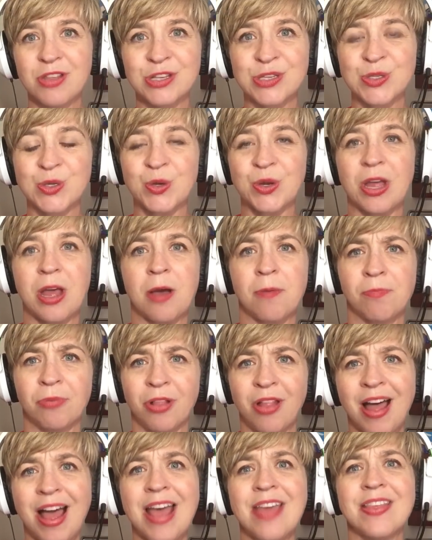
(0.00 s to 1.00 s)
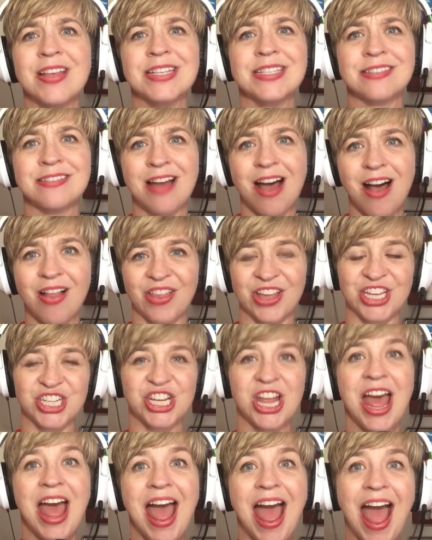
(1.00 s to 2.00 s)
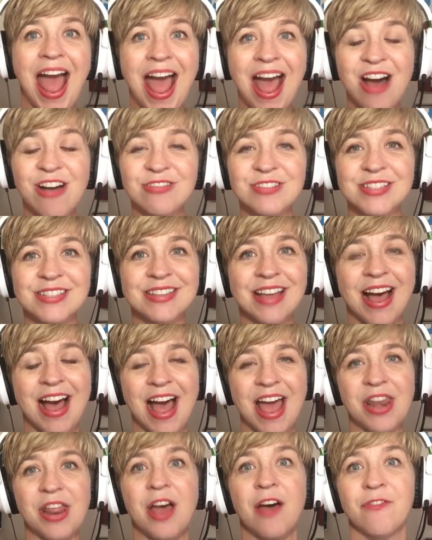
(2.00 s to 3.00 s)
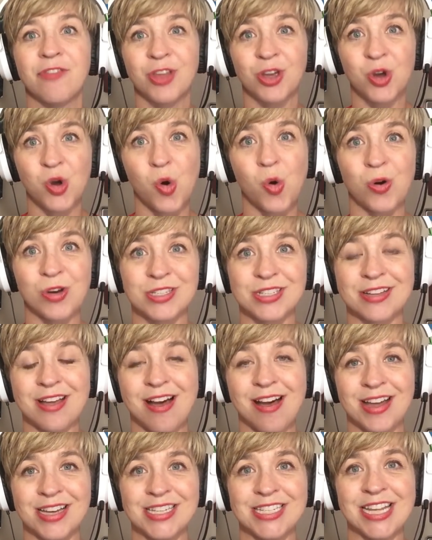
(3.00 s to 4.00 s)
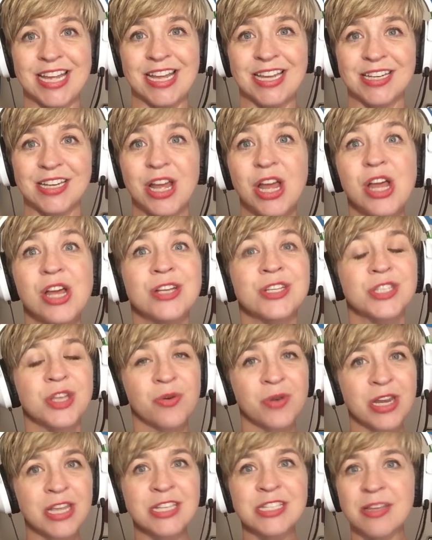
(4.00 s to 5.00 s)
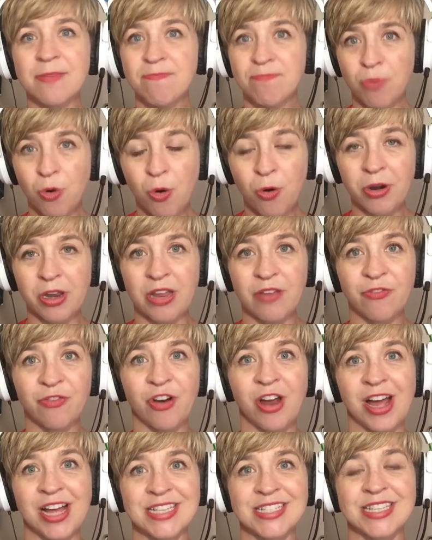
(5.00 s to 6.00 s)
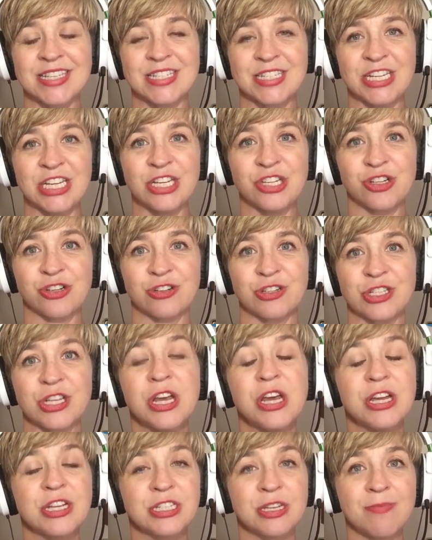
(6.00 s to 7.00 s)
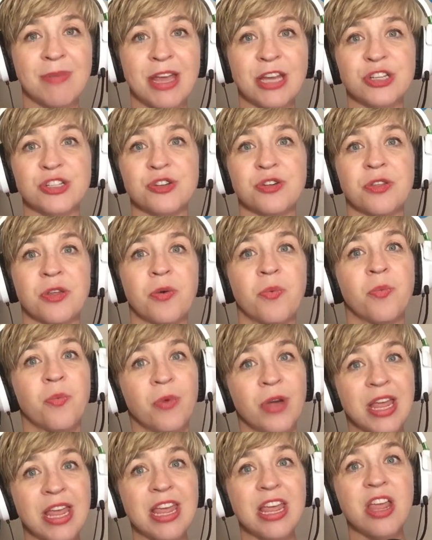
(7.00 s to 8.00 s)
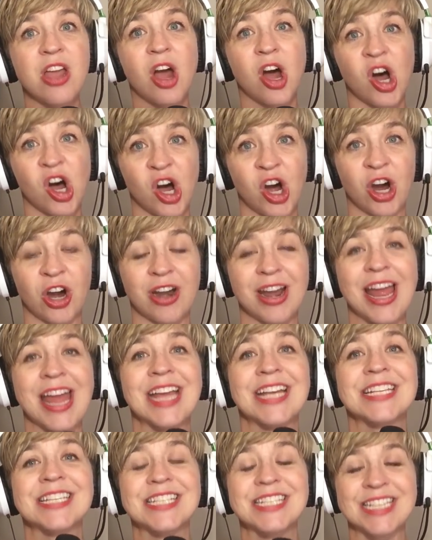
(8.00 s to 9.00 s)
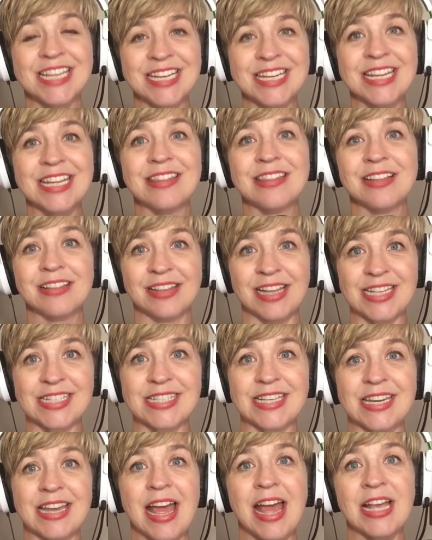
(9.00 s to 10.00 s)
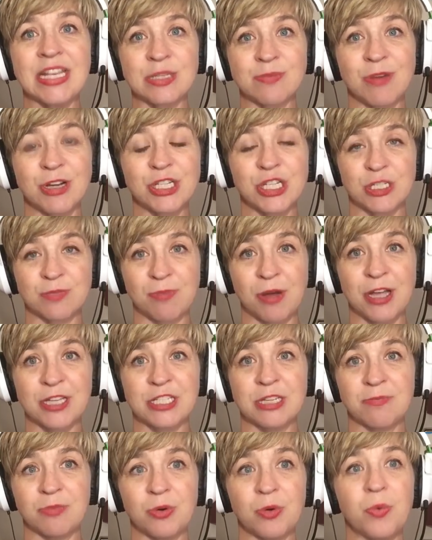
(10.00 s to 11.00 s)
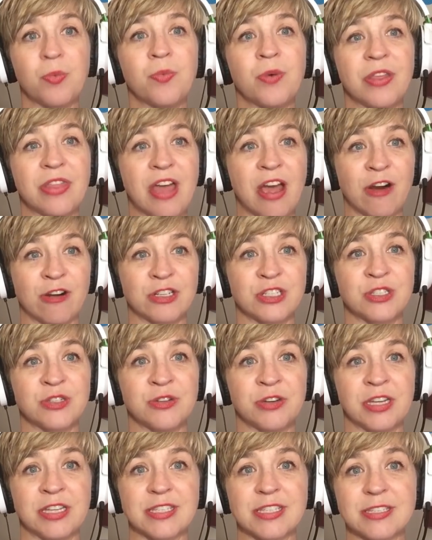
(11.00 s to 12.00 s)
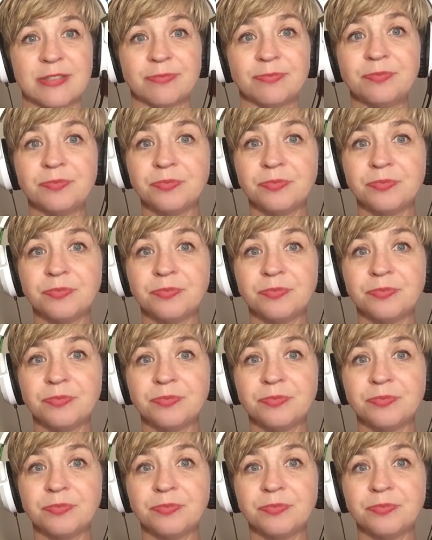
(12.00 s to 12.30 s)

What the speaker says: the student apply this knowledge outside of the course content. So it is important for us as teachers to make sure that we are extending the lesson as much as possible with our students.